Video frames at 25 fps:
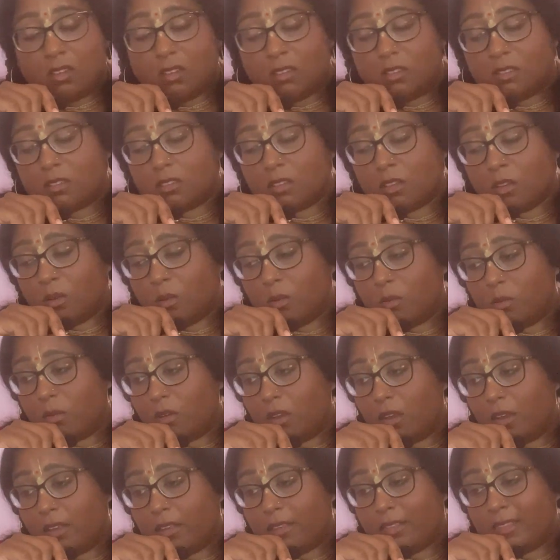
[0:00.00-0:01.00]

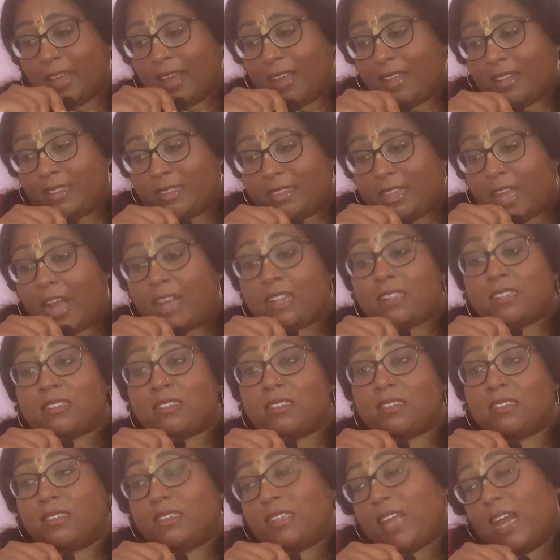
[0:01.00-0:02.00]
So that
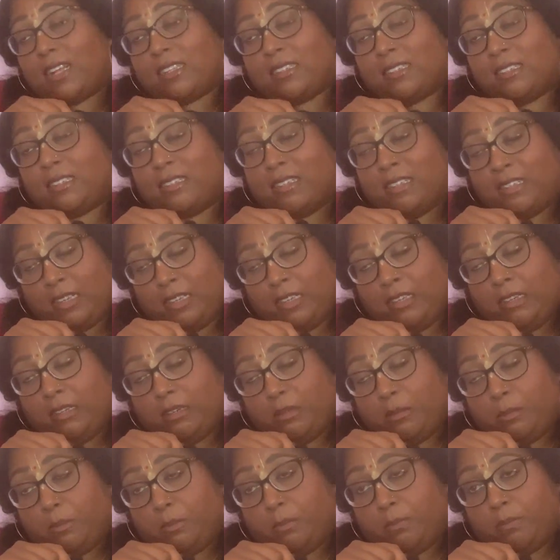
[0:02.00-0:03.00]
that's that's
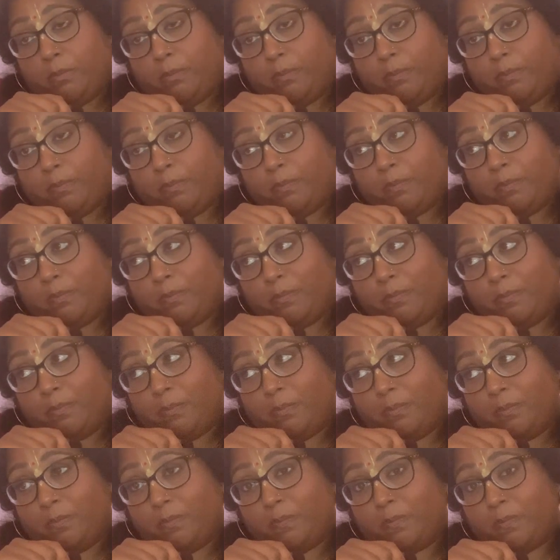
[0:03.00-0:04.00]
tea.
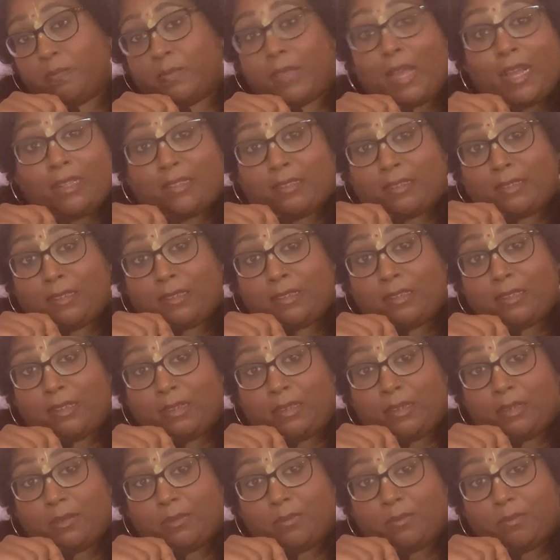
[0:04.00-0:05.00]
That's the
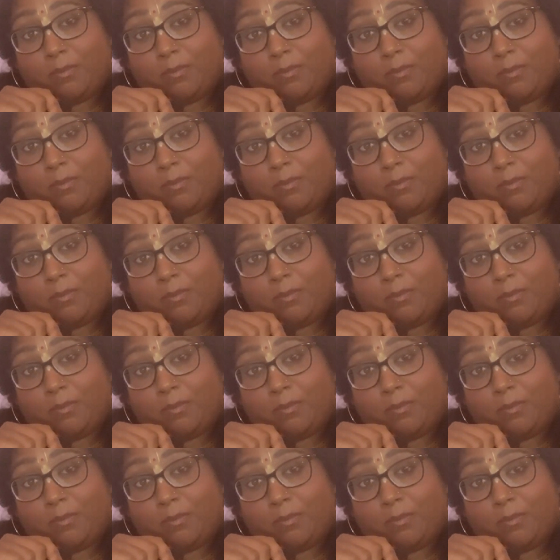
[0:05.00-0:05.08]
tea.